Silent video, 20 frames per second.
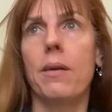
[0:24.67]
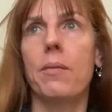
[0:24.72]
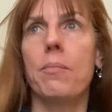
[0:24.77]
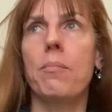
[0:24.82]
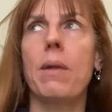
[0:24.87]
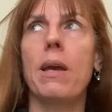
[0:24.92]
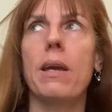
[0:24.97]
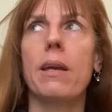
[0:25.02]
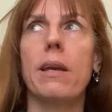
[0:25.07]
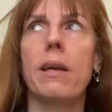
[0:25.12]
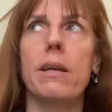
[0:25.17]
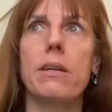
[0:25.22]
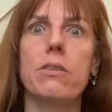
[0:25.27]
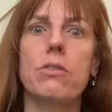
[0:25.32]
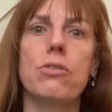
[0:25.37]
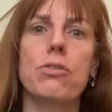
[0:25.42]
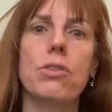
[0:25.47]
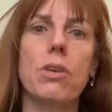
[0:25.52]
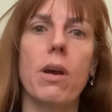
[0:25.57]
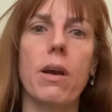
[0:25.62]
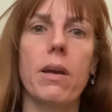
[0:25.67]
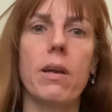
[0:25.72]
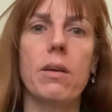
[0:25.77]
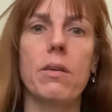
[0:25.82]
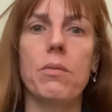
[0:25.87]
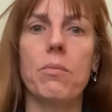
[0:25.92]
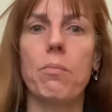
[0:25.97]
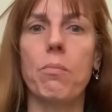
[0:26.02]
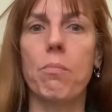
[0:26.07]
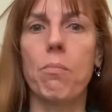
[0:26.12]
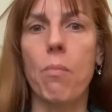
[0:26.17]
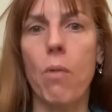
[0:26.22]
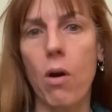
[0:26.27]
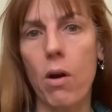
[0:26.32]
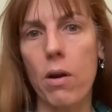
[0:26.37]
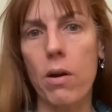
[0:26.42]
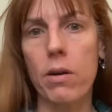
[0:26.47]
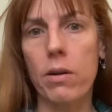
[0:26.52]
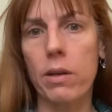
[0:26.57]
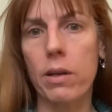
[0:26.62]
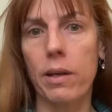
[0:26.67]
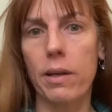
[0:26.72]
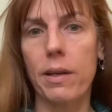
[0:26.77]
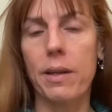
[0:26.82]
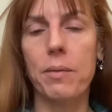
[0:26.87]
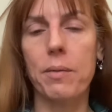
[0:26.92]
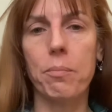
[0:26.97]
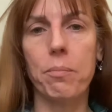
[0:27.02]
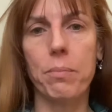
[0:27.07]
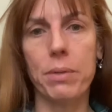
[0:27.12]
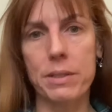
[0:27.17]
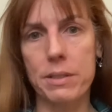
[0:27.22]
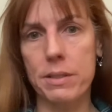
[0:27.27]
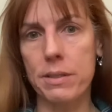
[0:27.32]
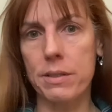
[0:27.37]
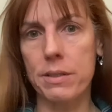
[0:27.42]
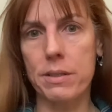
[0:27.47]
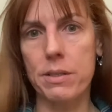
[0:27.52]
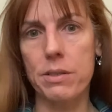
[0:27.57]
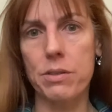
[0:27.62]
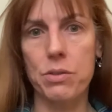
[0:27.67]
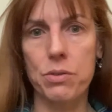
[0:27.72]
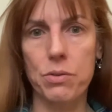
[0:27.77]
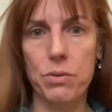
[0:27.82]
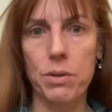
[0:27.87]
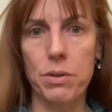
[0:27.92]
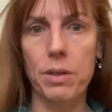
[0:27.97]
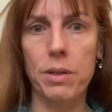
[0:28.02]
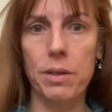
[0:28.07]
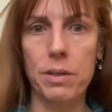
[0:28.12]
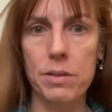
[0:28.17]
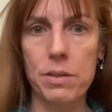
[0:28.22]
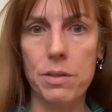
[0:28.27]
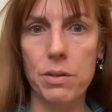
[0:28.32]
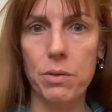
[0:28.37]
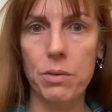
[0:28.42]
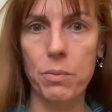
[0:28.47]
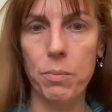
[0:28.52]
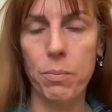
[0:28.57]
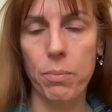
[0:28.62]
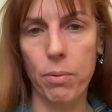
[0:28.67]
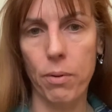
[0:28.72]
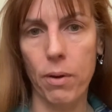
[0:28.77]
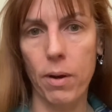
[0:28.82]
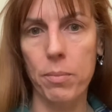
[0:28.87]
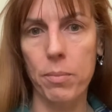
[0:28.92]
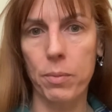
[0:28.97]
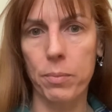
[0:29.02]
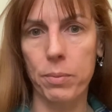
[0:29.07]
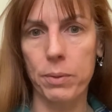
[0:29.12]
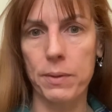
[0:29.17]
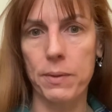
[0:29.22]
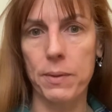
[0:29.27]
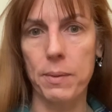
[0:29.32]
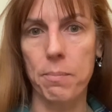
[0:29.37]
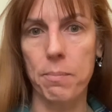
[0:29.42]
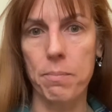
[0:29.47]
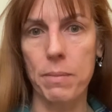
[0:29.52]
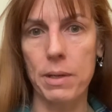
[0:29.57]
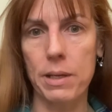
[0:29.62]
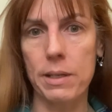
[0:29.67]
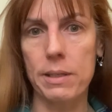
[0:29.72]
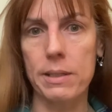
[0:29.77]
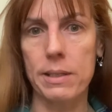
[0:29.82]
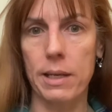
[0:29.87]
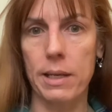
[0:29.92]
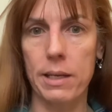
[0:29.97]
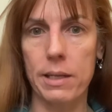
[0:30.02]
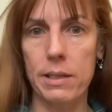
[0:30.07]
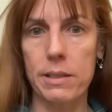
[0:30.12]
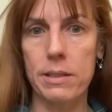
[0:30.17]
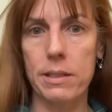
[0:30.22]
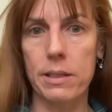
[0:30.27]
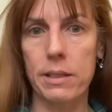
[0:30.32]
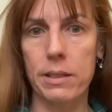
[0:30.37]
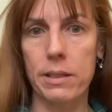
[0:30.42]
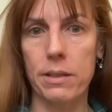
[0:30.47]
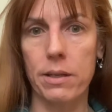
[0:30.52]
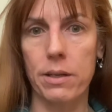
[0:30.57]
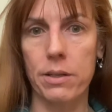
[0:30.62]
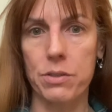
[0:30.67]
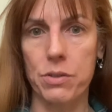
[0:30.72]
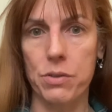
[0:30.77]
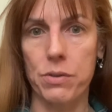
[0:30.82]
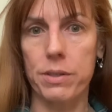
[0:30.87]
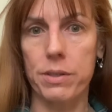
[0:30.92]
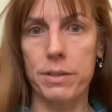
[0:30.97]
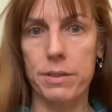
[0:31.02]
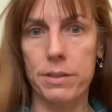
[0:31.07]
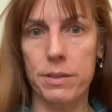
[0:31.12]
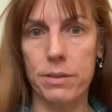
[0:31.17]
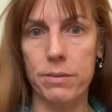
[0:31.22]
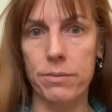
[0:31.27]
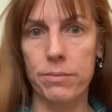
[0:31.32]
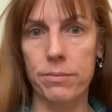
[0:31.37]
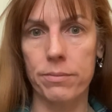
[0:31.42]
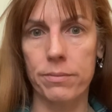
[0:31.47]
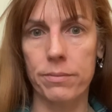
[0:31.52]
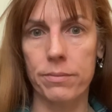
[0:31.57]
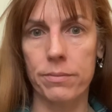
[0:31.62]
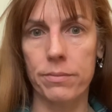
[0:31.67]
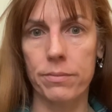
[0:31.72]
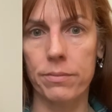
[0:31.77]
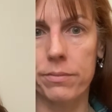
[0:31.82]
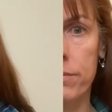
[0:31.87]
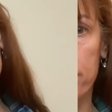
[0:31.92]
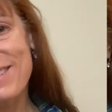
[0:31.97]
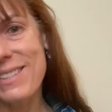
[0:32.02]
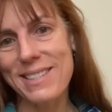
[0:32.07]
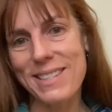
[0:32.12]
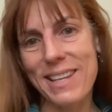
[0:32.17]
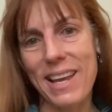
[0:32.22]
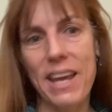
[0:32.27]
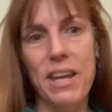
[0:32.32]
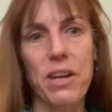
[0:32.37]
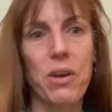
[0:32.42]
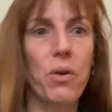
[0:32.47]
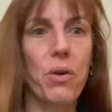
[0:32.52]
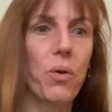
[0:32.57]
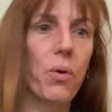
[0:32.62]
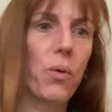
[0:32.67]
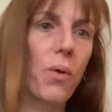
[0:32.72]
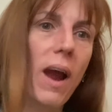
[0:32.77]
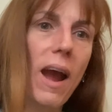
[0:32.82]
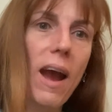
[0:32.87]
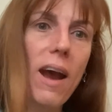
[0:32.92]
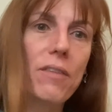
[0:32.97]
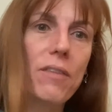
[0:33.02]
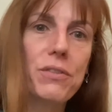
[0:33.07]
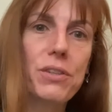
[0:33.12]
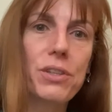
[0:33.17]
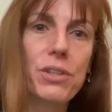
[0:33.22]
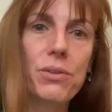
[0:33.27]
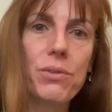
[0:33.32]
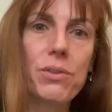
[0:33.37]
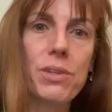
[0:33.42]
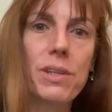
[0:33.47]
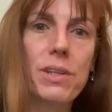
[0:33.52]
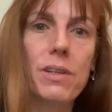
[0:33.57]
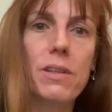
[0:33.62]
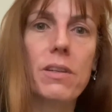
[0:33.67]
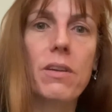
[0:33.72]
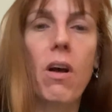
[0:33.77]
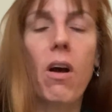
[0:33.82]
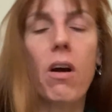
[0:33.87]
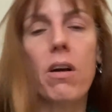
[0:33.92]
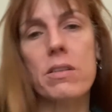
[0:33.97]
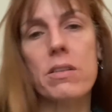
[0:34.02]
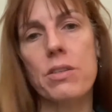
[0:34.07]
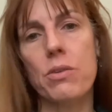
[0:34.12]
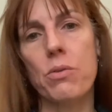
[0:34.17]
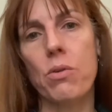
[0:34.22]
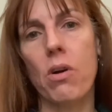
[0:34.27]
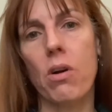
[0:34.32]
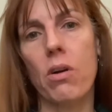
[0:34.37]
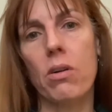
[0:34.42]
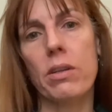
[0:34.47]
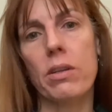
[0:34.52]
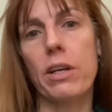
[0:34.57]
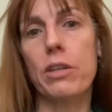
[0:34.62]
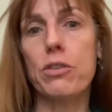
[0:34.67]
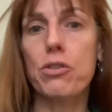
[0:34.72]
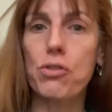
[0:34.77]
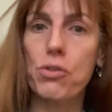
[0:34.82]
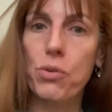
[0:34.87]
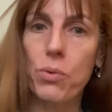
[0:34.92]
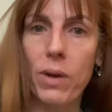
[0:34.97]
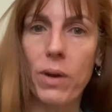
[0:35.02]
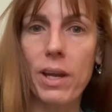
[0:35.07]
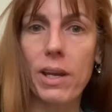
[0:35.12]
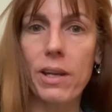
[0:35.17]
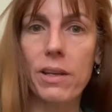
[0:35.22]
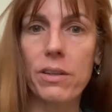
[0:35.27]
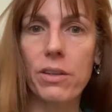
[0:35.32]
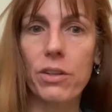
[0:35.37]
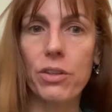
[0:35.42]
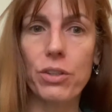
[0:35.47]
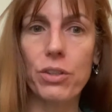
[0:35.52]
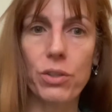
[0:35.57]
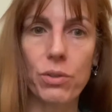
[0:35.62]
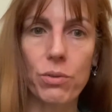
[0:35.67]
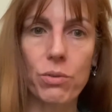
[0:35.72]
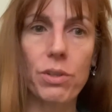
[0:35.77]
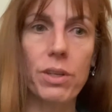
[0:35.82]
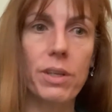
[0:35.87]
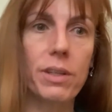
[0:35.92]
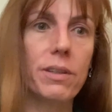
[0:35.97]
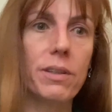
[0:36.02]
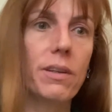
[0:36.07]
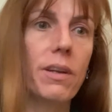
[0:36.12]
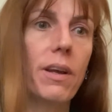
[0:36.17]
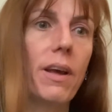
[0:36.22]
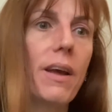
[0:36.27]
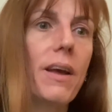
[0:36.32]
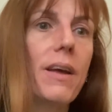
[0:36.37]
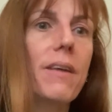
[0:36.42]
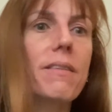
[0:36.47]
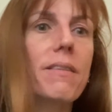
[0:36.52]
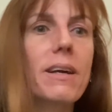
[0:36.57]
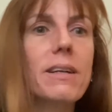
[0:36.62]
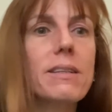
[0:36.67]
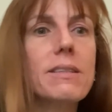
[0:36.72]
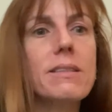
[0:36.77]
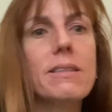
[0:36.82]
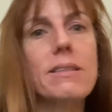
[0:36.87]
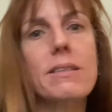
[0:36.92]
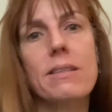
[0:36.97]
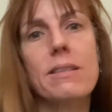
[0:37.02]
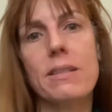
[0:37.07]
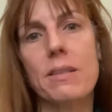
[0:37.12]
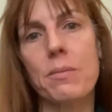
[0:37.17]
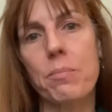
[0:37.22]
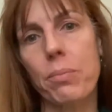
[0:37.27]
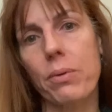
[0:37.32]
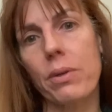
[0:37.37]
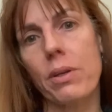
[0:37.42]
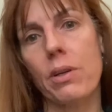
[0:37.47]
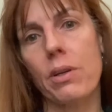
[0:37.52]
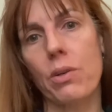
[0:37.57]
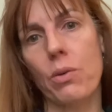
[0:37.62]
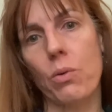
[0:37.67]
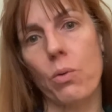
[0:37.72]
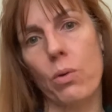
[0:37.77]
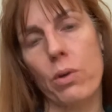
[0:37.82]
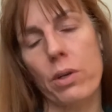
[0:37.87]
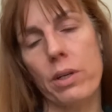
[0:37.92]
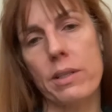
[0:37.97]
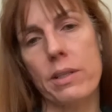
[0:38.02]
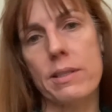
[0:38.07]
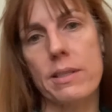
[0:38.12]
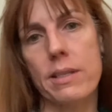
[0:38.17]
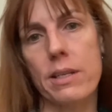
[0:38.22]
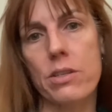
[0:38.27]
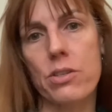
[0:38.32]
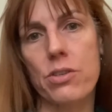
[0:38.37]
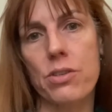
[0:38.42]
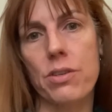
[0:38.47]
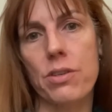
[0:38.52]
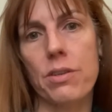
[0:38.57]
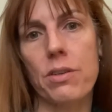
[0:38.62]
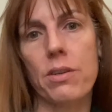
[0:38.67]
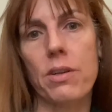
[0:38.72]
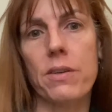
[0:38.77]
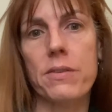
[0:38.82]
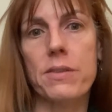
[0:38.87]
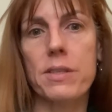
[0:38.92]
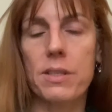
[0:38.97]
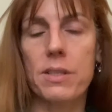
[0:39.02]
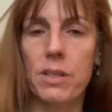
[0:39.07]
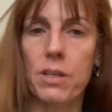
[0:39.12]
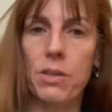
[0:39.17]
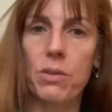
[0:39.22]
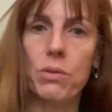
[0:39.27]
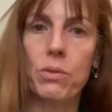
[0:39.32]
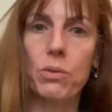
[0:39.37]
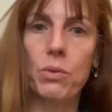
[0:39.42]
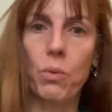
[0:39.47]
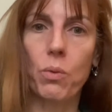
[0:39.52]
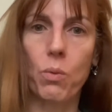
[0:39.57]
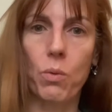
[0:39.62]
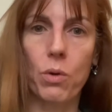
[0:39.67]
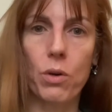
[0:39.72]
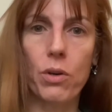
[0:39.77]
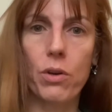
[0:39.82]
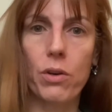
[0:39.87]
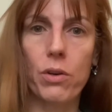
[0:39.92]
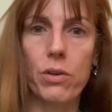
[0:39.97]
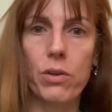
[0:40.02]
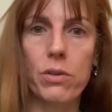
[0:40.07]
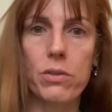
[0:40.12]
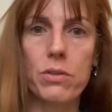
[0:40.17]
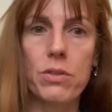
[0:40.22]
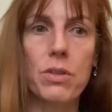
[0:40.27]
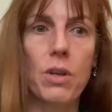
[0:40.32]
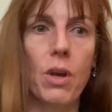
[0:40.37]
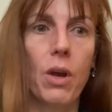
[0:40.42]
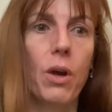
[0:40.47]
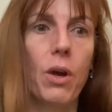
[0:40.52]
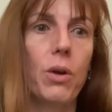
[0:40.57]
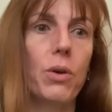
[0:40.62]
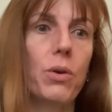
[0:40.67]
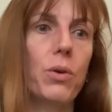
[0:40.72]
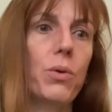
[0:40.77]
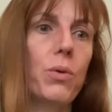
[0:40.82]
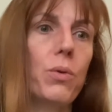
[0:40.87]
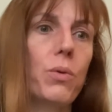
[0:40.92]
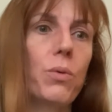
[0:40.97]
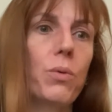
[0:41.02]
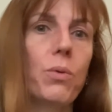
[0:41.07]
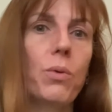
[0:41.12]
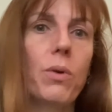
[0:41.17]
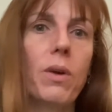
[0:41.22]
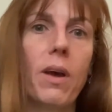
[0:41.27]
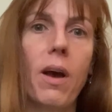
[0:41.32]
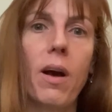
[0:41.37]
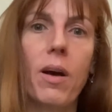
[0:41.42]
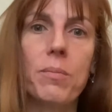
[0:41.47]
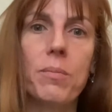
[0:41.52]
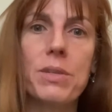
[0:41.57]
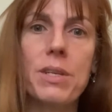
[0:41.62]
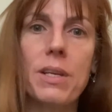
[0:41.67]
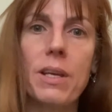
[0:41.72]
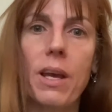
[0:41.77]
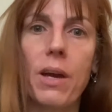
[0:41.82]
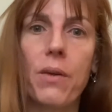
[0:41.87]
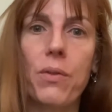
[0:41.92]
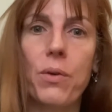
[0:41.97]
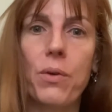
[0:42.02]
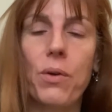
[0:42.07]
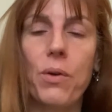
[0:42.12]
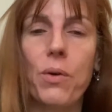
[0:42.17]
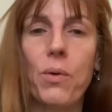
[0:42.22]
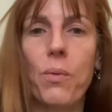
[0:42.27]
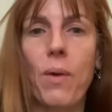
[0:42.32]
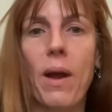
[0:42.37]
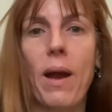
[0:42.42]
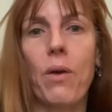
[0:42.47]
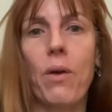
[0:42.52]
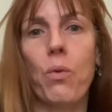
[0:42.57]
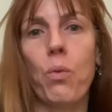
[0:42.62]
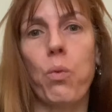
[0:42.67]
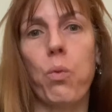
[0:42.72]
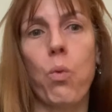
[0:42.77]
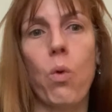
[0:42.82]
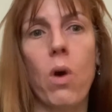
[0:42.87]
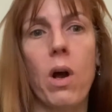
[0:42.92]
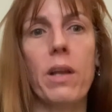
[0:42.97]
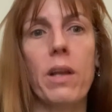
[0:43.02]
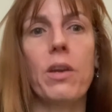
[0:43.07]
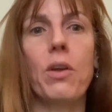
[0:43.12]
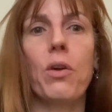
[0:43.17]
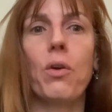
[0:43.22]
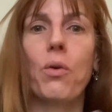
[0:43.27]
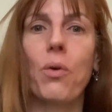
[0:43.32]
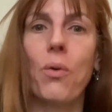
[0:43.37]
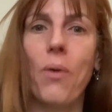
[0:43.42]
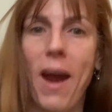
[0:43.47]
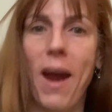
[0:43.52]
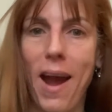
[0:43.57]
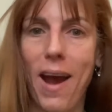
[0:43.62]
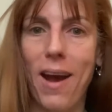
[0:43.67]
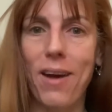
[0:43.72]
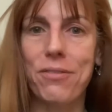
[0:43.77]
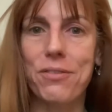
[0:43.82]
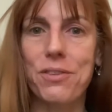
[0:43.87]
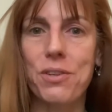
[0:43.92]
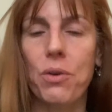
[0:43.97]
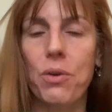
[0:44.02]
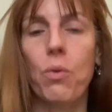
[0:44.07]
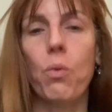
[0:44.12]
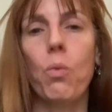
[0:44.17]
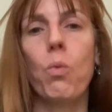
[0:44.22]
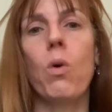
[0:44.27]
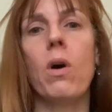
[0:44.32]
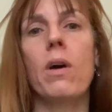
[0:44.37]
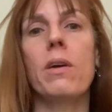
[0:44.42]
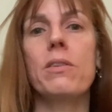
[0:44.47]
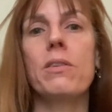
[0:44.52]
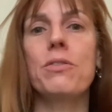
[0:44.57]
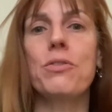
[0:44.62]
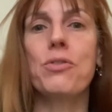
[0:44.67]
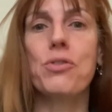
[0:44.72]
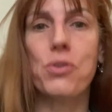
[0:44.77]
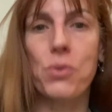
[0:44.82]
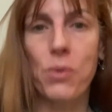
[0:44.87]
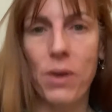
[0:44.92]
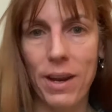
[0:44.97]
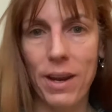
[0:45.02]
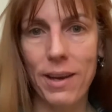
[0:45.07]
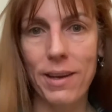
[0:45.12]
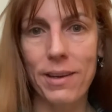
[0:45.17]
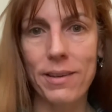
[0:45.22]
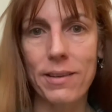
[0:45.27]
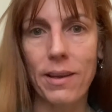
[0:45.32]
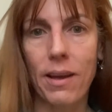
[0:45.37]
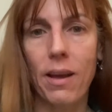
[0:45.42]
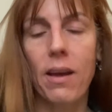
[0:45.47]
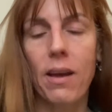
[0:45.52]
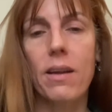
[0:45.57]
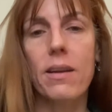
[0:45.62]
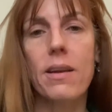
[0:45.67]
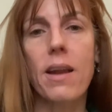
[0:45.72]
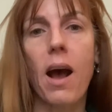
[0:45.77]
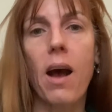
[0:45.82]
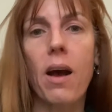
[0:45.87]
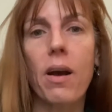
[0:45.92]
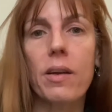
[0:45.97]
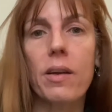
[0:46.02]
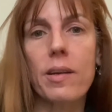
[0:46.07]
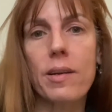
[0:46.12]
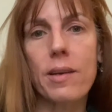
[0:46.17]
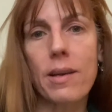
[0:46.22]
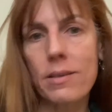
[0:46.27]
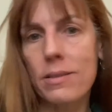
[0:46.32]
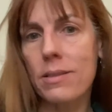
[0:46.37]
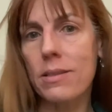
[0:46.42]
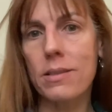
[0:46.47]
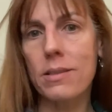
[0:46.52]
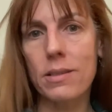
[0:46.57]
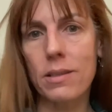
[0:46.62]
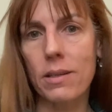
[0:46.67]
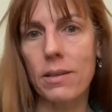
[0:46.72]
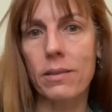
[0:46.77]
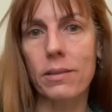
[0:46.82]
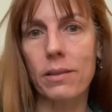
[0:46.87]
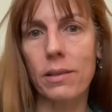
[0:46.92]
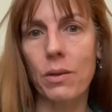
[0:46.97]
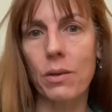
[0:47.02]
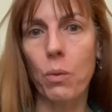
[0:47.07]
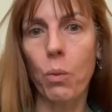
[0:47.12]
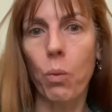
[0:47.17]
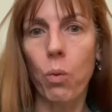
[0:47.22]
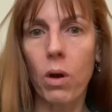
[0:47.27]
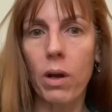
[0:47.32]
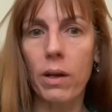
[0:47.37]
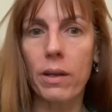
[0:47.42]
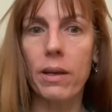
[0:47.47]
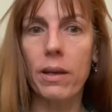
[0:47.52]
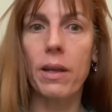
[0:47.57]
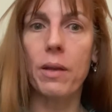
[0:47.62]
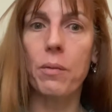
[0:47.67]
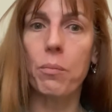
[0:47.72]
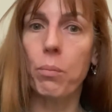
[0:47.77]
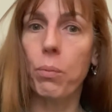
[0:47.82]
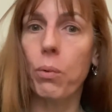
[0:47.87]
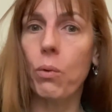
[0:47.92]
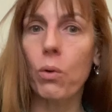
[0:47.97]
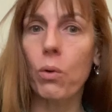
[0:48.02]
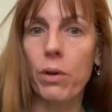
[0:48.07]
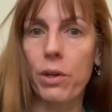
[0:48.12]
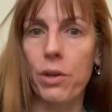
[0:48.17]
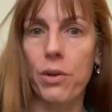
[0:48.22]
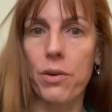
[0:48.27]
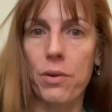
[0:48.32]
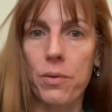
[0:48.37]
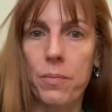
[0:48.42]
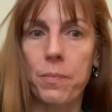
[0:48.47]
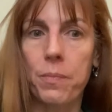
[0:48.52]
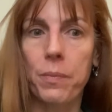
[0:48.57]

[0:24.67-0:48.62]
make a giant mark in business history until probably the mid 1800s. What is a craft union, also called a trade union? That's simply an organization of skilled workers who come together around one craft, one trade, not necessarily one employer.